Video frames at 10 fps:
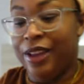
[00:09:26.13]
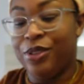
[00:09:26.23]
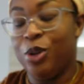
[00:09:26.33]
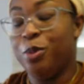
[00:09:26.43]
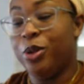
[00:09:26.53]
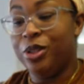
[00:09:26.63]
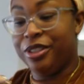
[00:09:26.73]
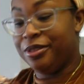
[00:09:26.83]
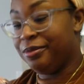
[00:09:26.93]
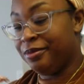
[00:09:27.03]
have to go
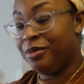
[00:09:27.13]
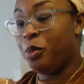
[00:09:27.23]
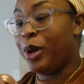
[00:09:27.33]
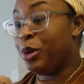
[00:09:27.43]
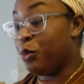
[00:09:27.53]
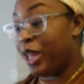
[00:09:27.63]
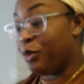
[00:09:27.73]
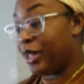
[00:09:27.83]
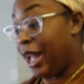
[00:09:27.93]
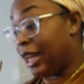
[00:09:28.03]
bald. When
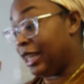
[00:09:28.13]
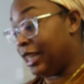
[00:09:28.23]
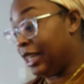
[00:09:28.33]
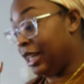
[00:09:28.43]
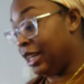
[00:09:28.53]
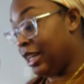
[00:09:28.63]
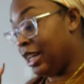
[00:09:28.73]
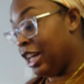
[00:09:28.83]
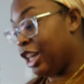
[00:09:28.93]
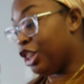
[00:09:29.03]
in reality,
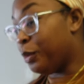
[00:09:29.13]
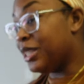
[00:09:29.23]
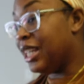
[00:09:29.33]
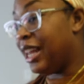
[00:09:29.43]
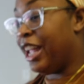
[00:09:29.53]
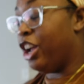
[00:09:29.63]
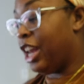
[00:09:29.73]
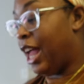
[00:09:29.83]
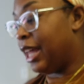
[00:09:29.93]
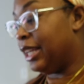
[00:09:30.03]
the receding
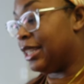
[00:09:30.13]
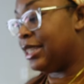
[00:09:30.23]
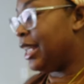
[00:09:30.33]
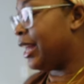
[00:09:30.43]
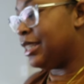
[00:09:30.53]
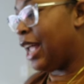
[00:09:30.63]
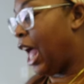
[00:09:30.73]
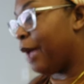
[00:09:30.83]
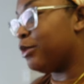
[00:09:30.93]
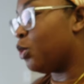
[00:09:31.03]
hairline looks ten times